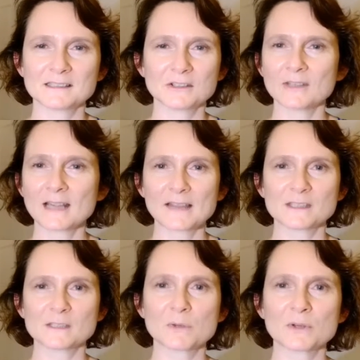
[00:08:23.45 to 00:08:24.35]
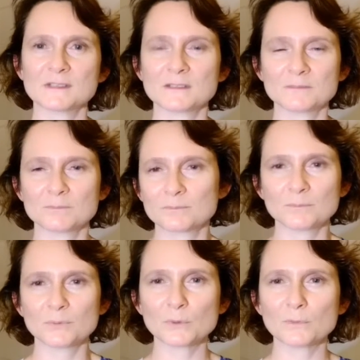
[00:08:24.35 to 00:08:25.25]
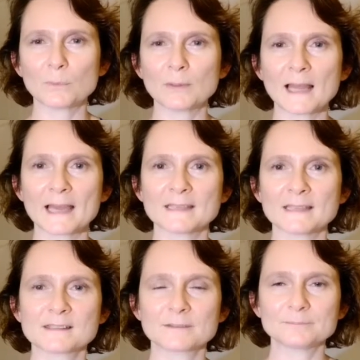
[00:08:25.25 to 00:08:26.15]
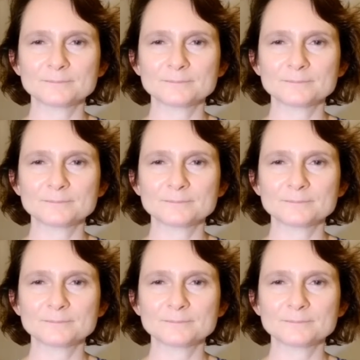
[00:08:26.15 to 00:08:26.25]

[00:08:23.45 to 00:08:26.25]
create this most beautiful place.